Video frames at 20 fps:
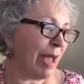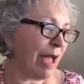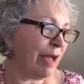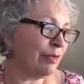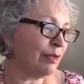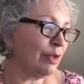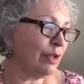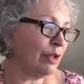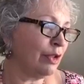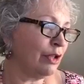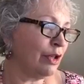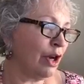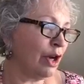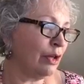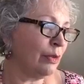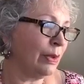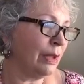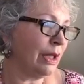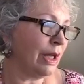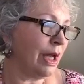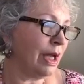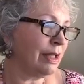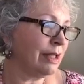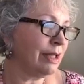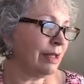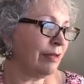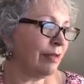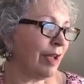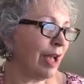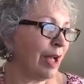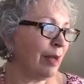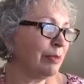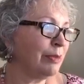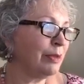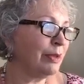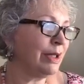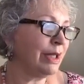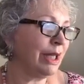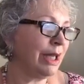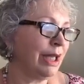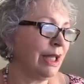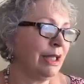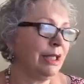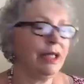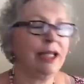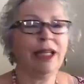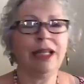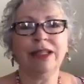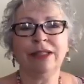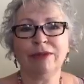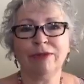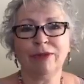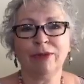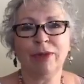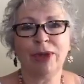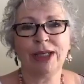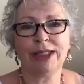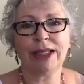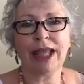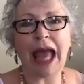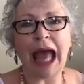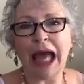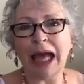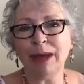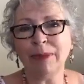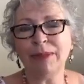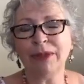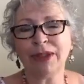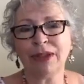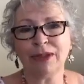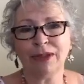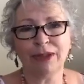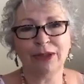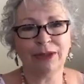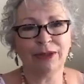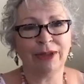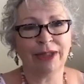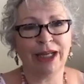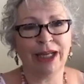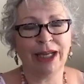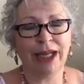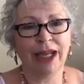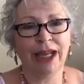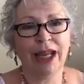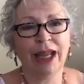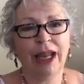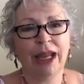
after the dog we lost have helped with the healing in different ways. Absolutely.